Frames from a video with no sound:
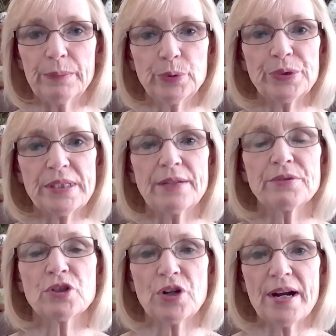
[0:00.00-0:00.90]
A pool
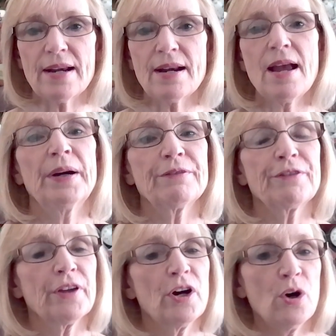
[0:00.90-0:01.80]
sounds great, but
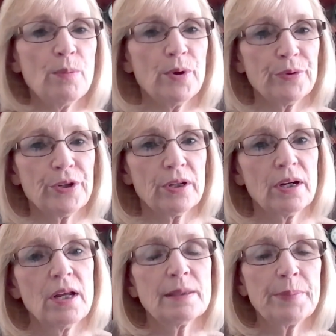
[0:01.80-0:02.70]
for the homeowner,
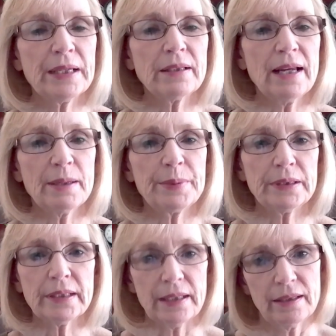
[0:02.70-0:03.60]
it's a big
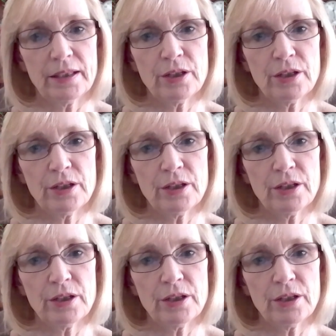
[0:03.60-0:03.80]
liability.